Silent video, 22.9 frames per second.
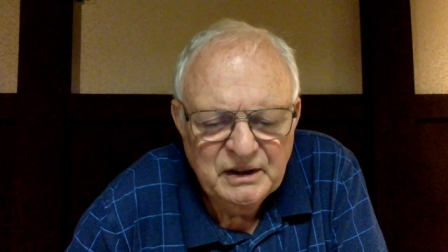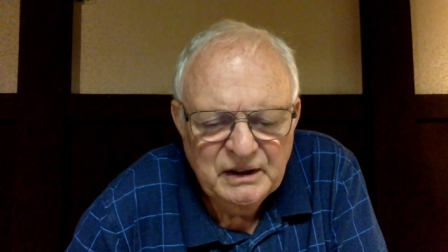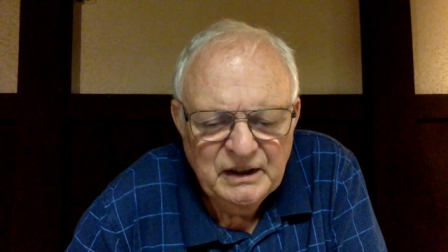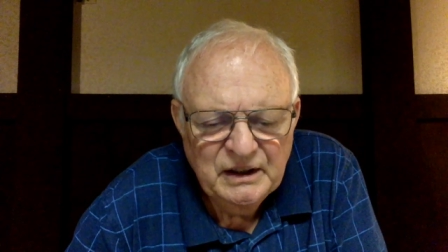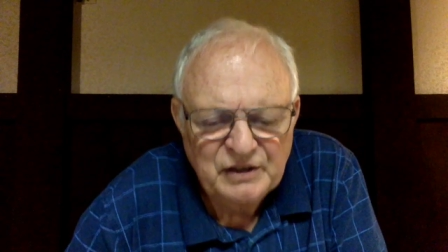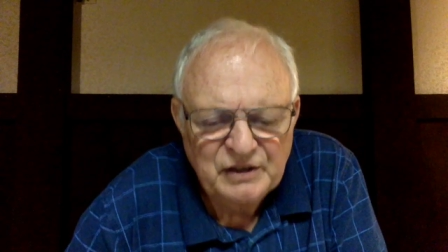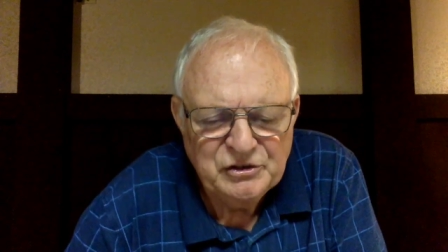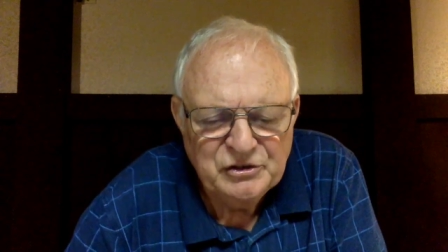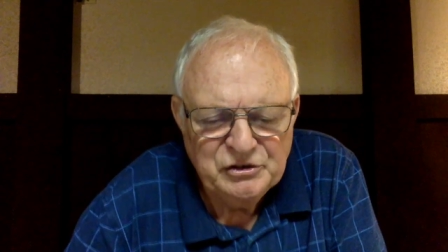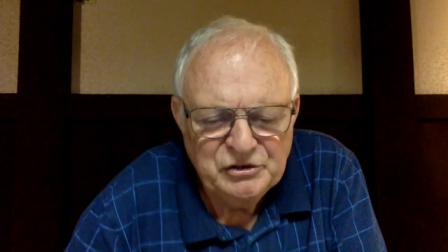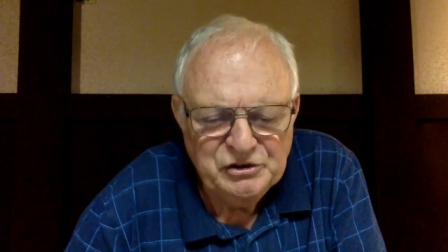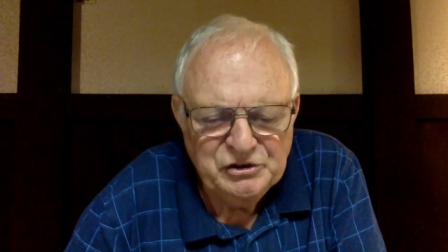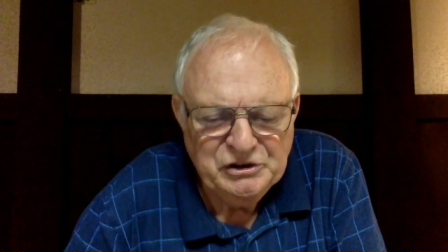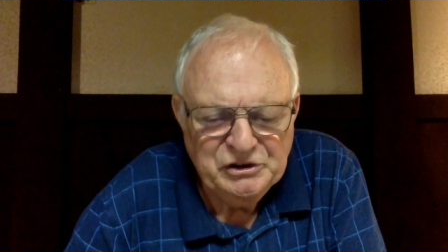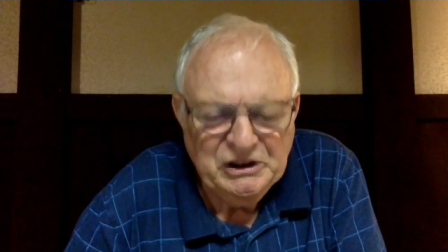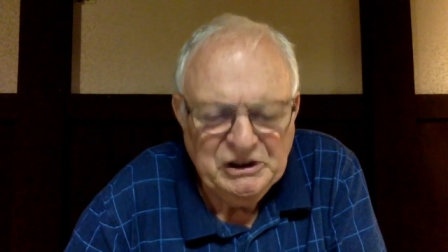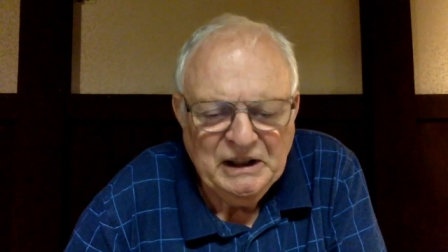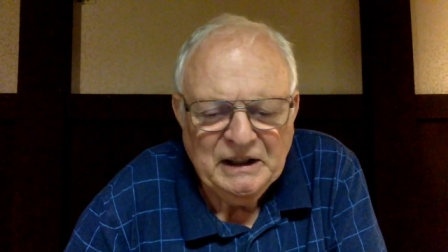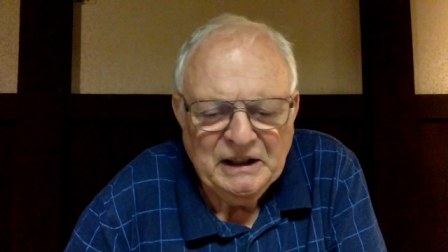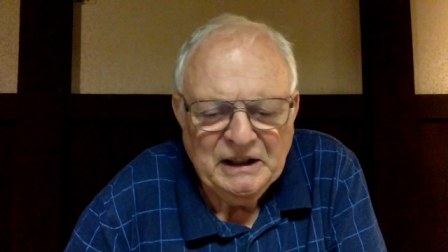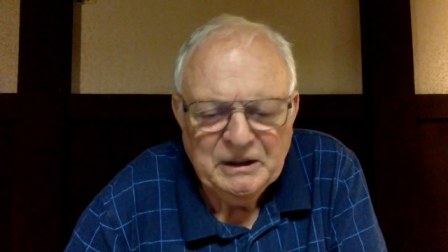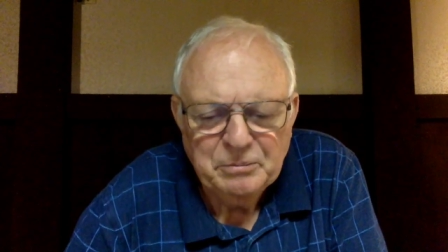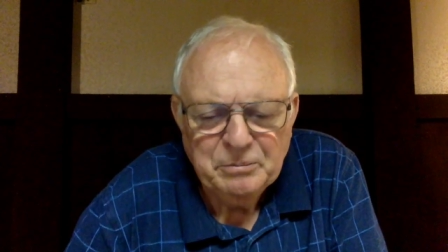is
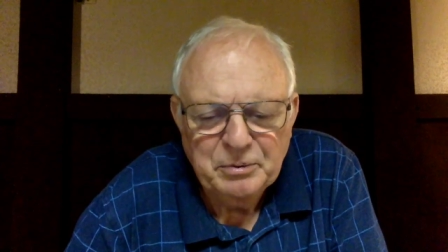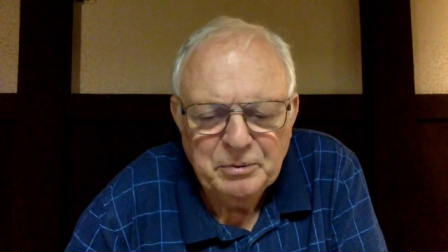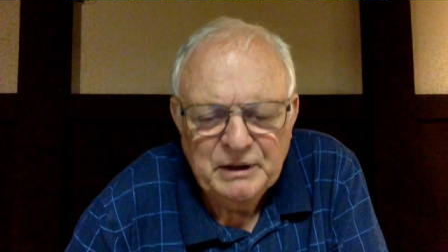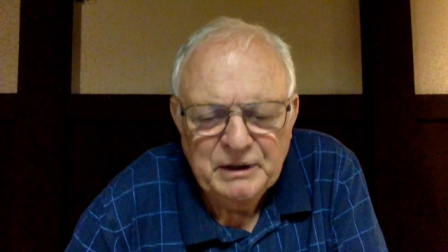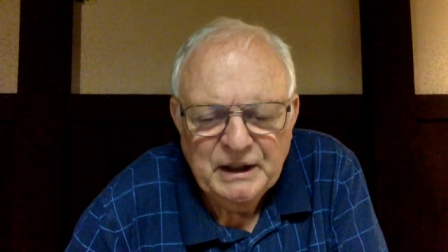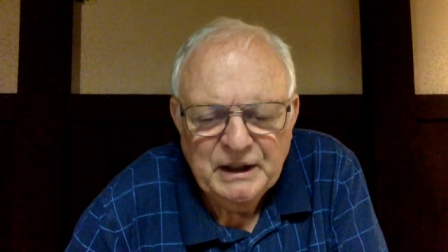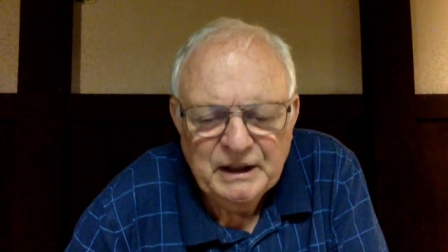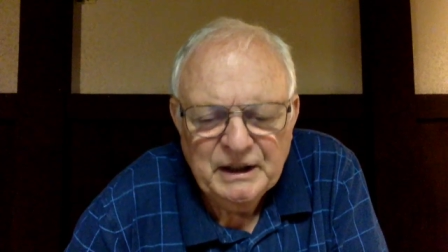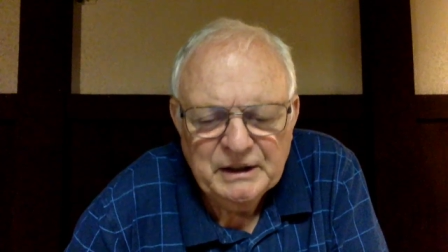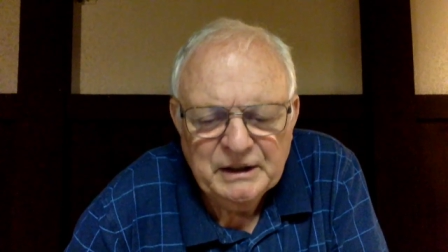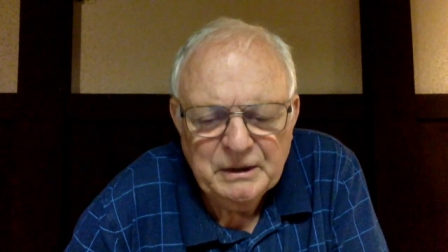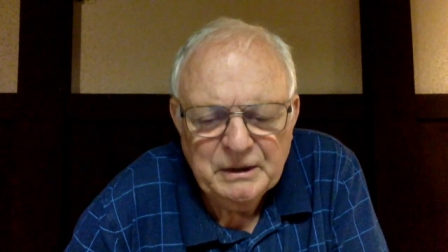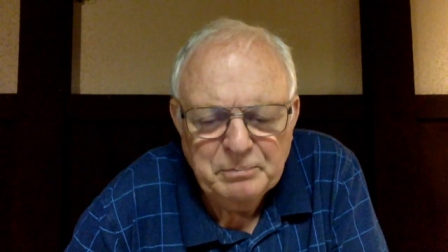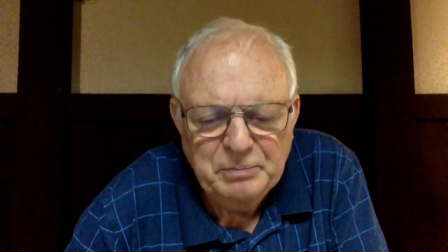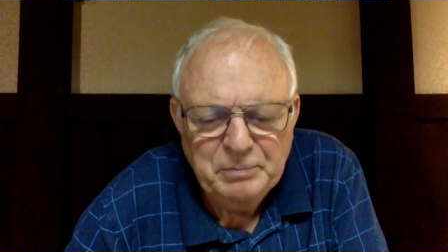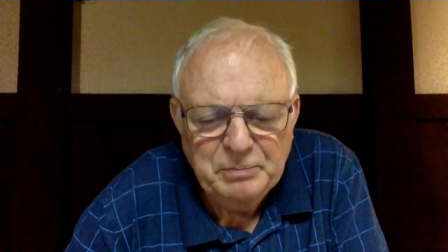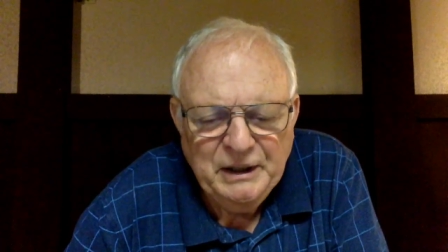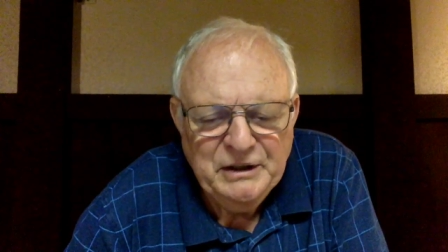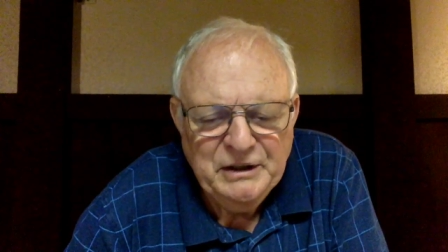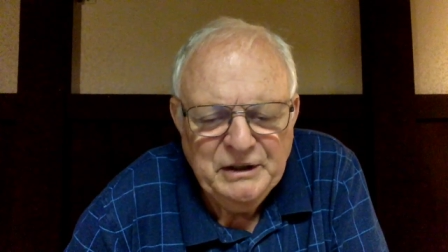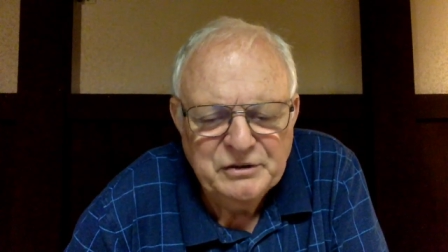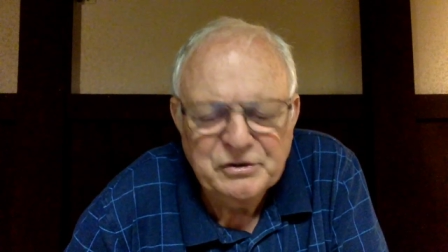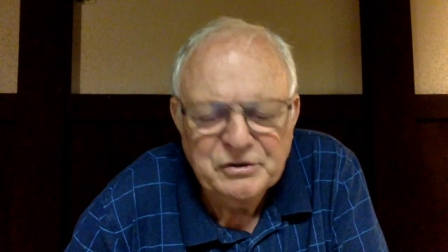not a
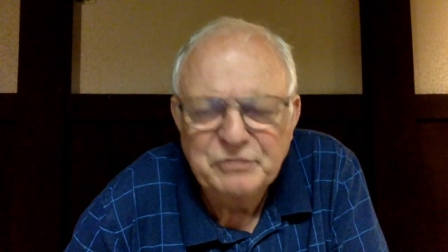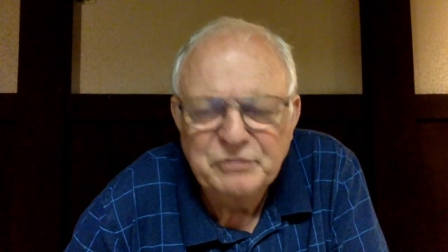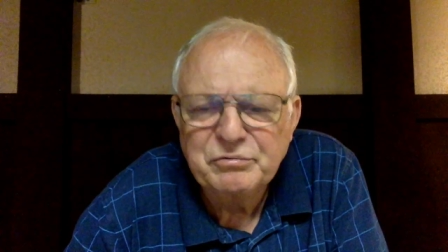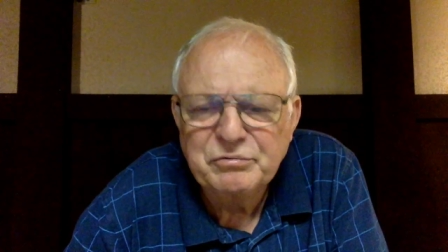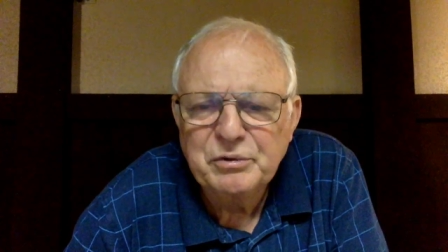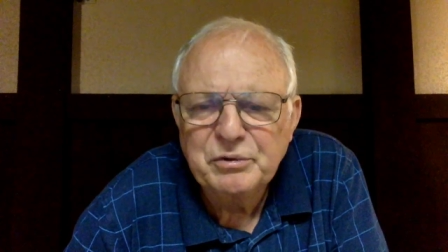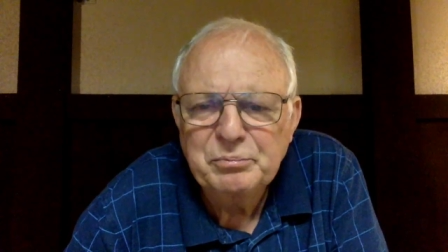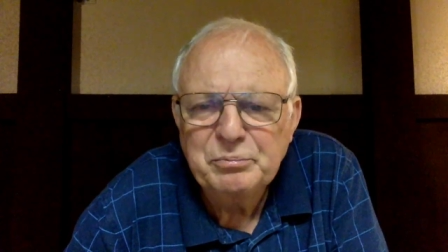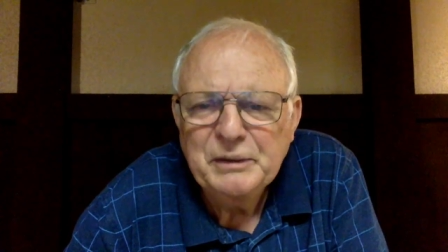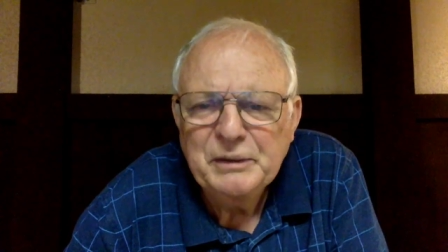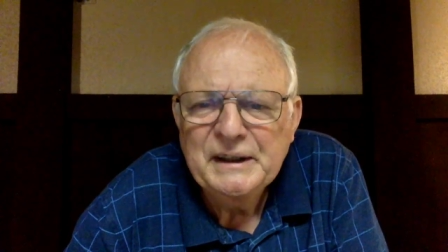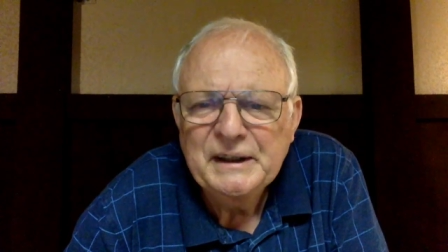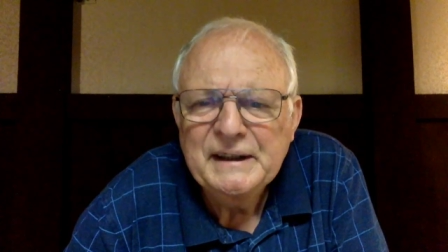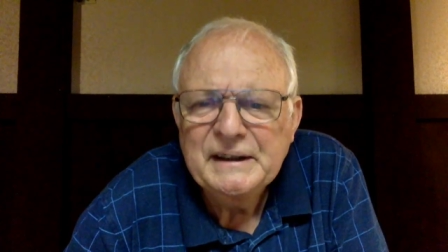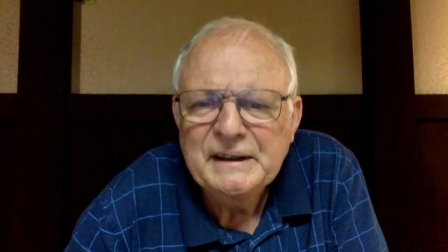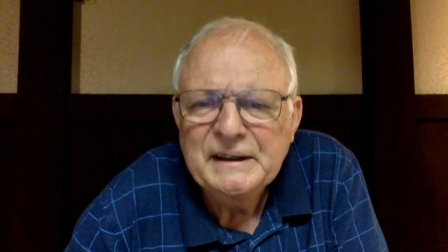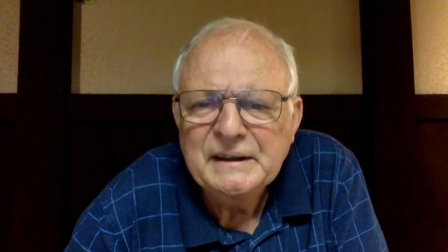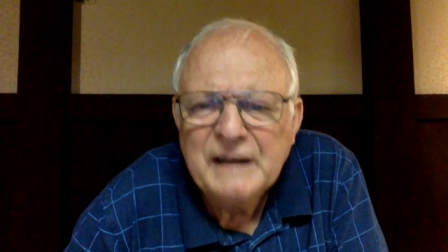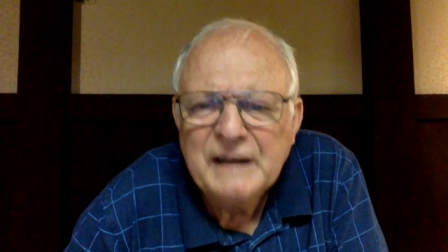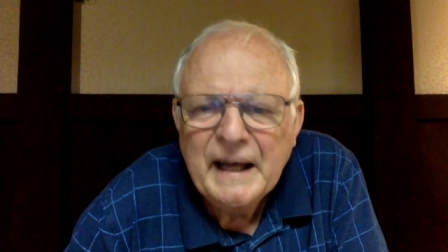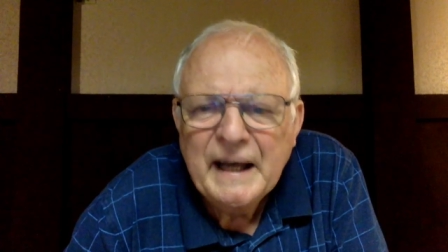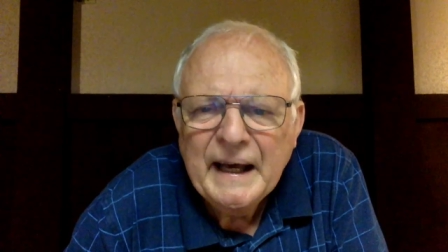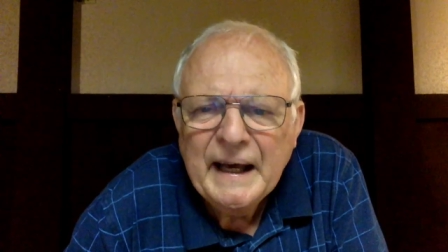preoccupation for
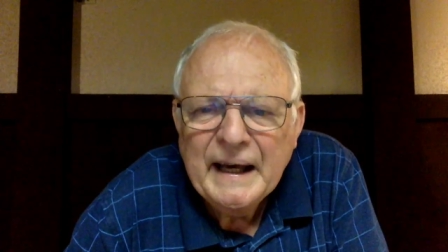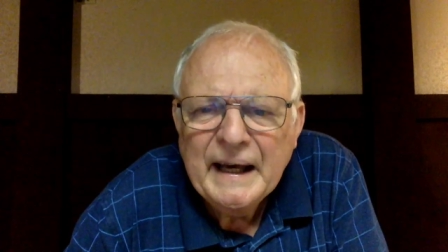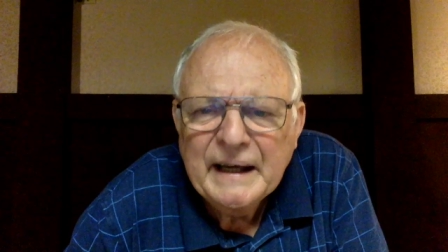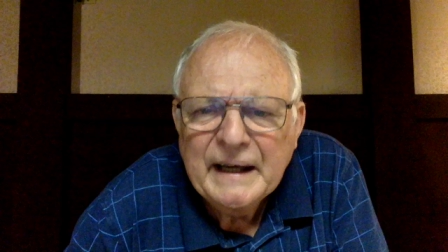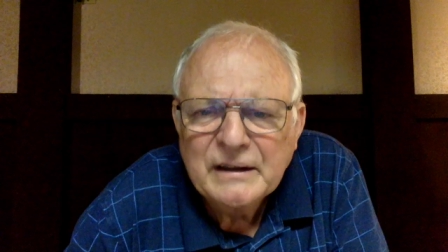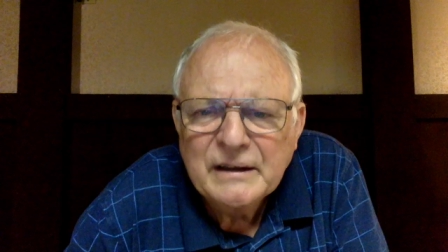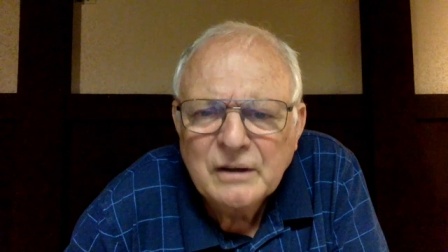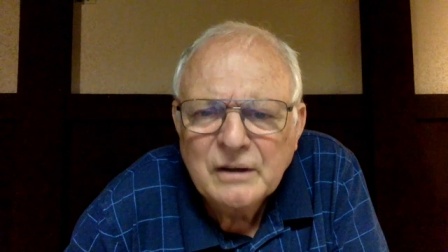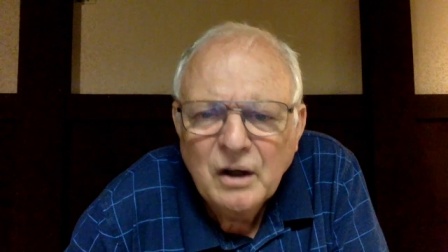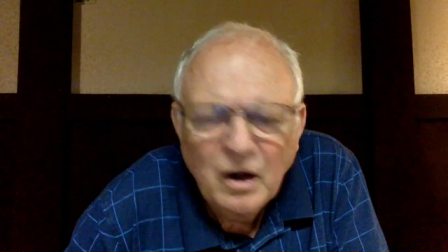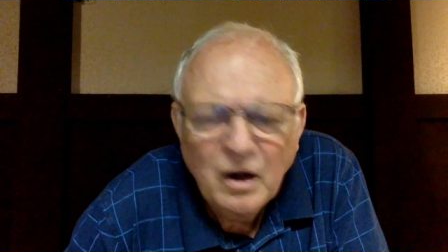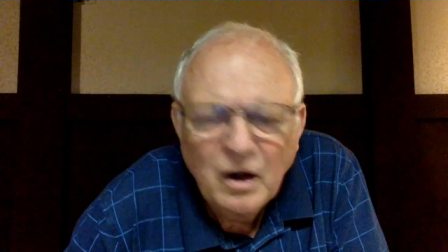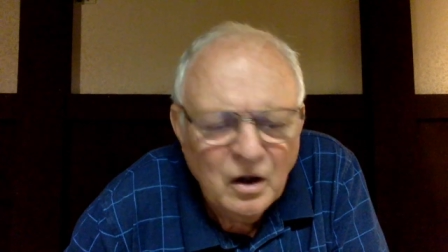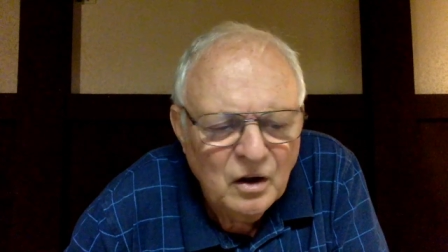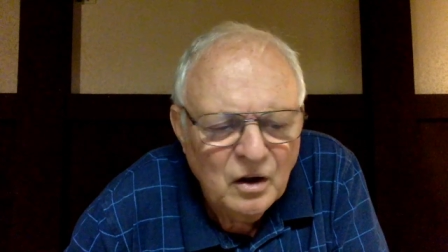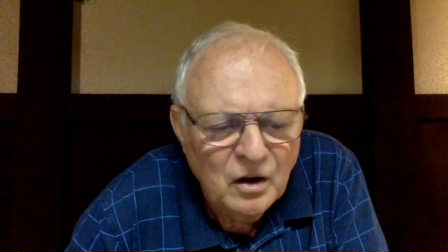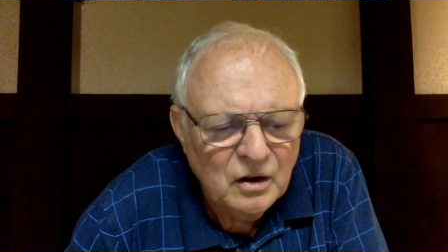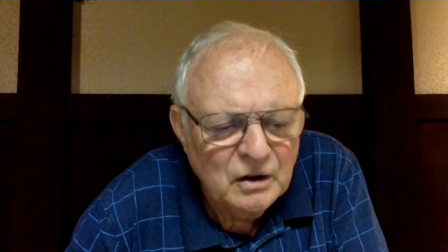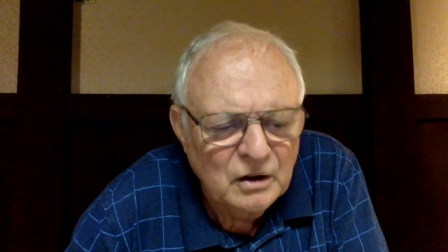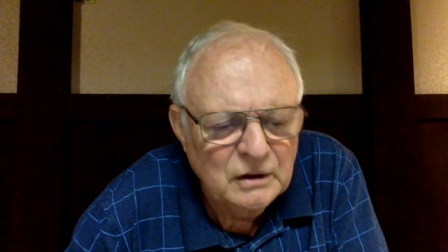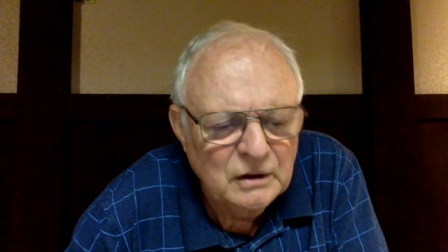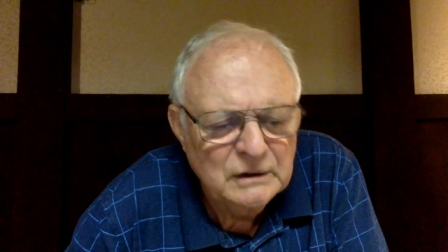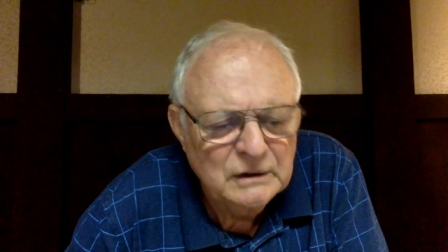me at
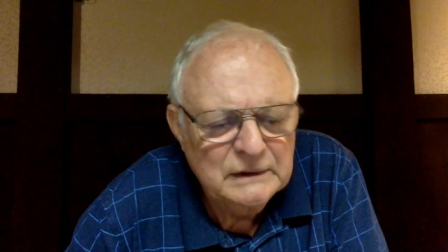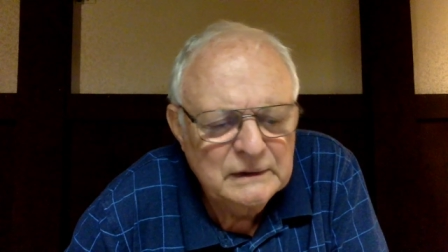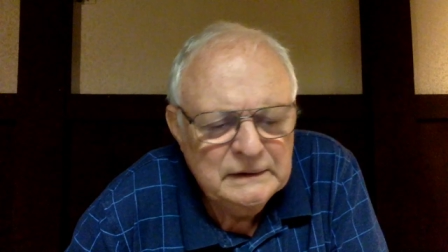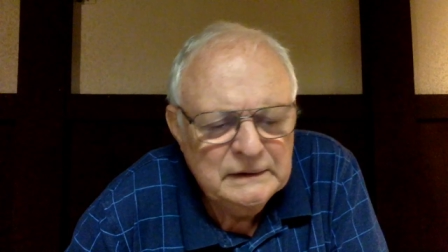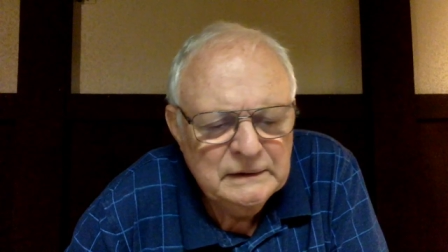all.